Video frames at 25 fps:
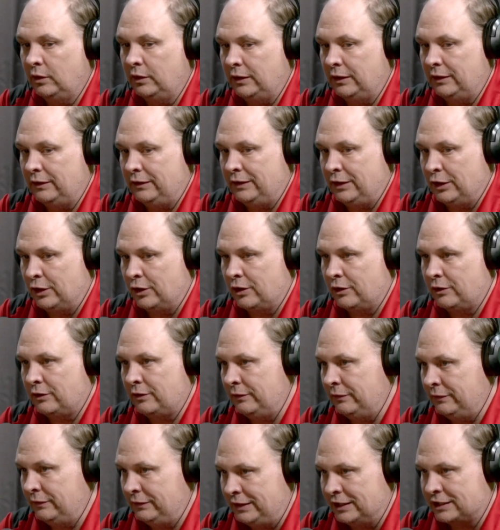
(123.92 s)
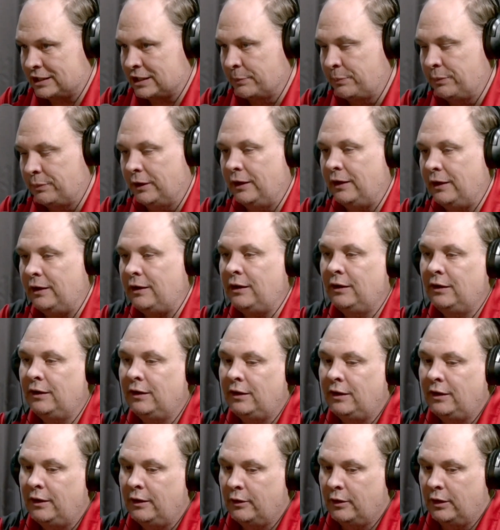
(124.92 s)
their discipline,
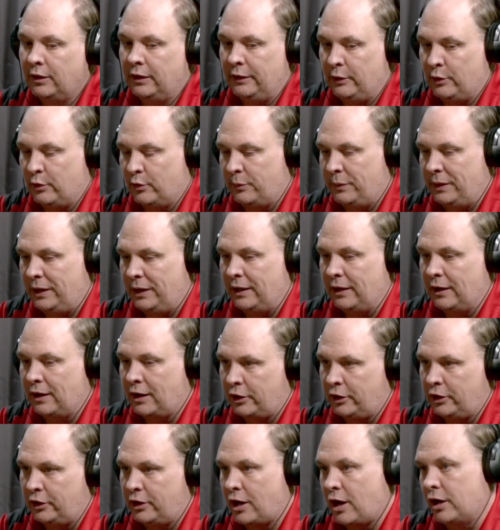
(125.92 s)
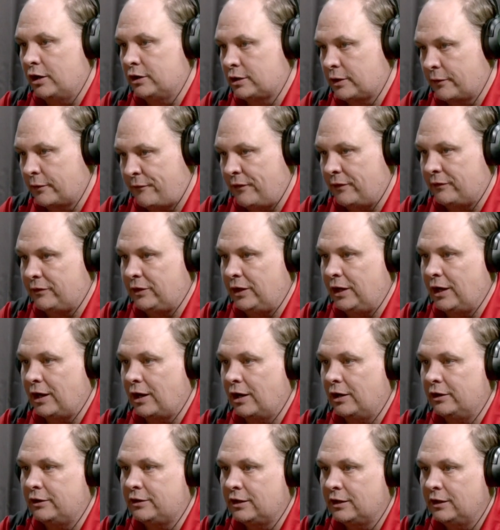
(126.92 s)
either be 100 yards or 50
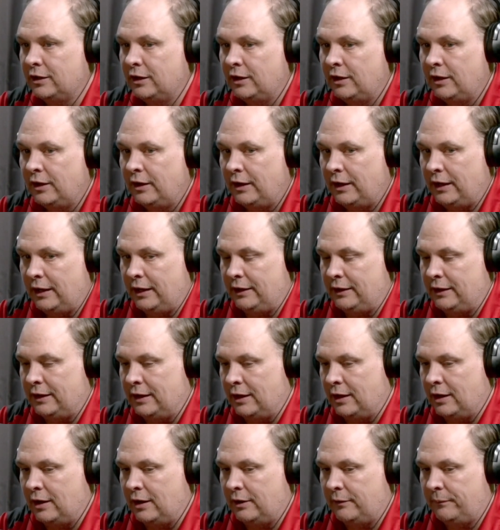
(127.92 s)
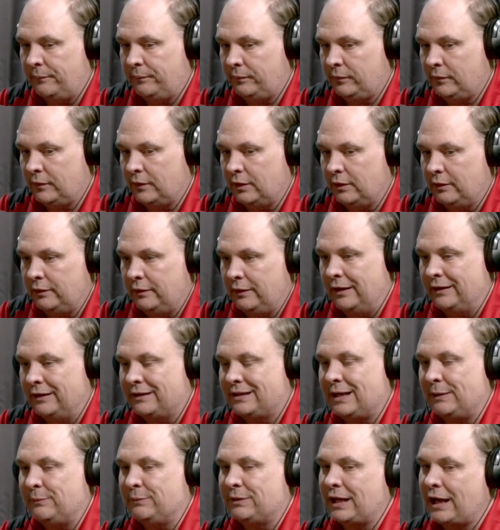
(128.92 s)
yards. And it
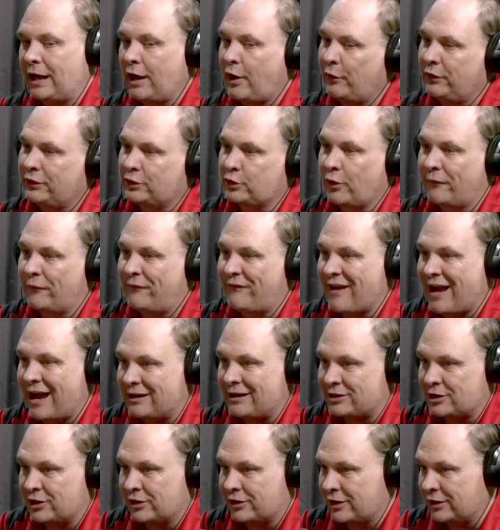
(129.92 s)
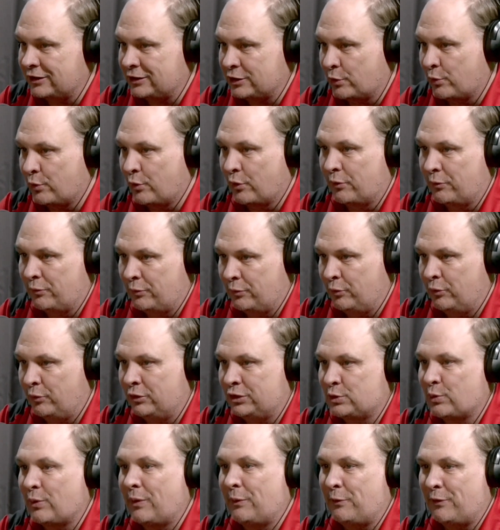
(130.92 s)
seems they always go faster because they're
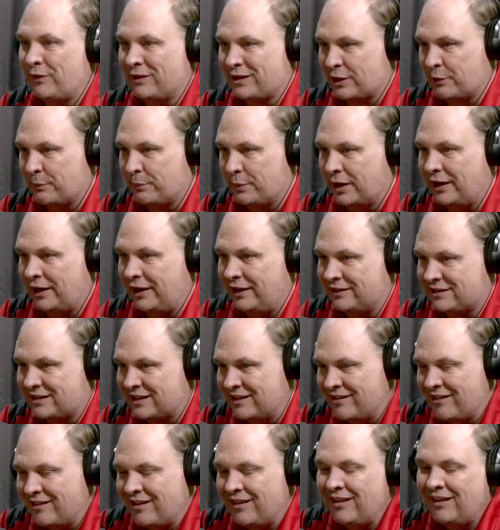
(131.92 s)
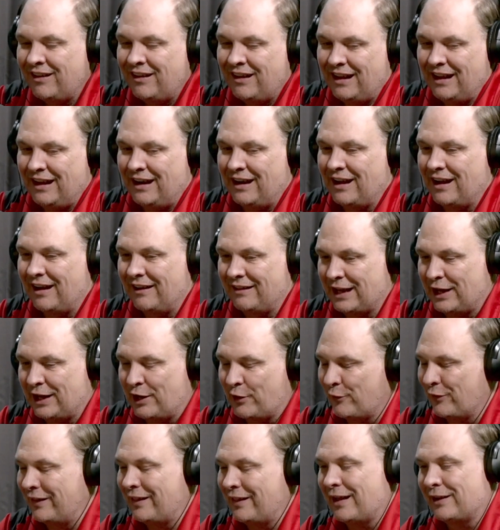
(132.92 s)
swimming with their buddies, and they
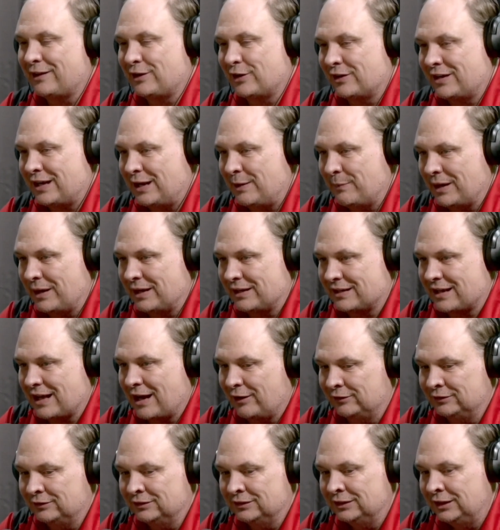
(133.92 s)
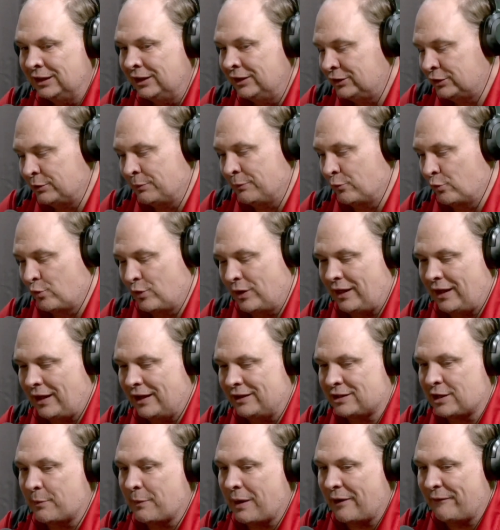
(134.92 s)
don't want to let their teammates down. So
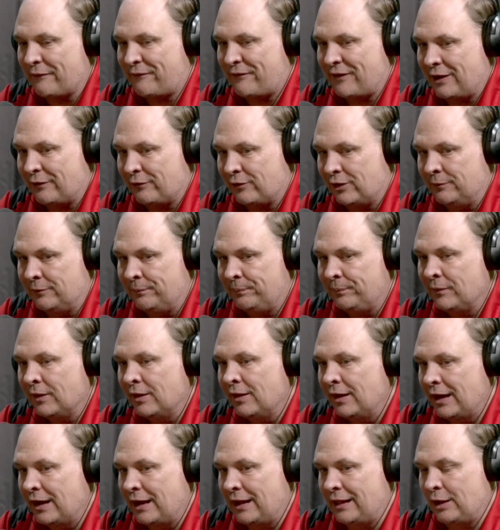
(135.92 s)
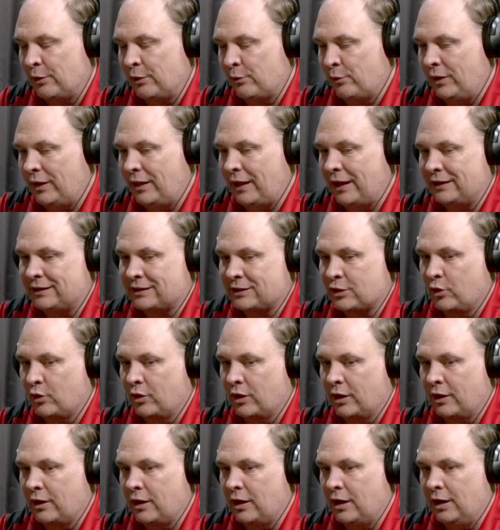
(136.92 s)
relays are my favorite. And then relay
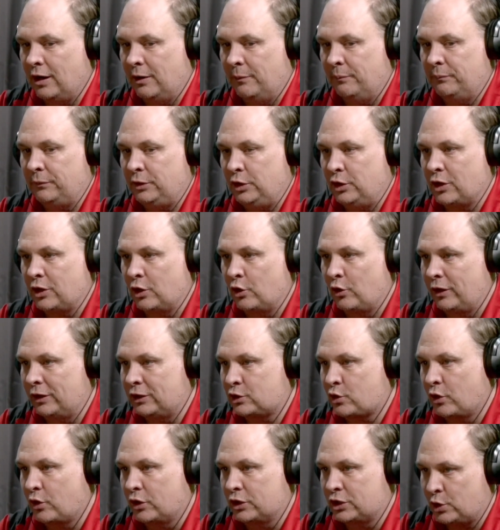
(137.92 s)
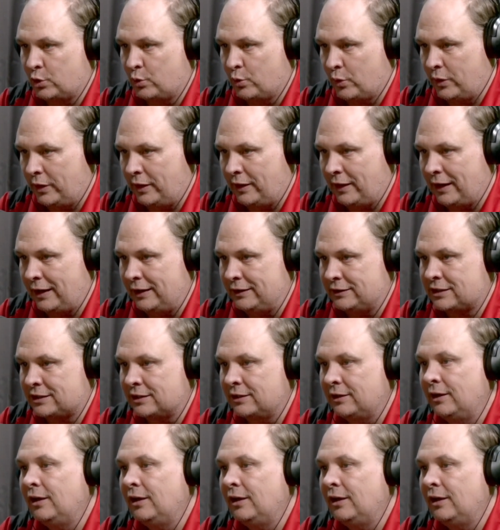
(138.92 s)
score, you can only score 2 relays,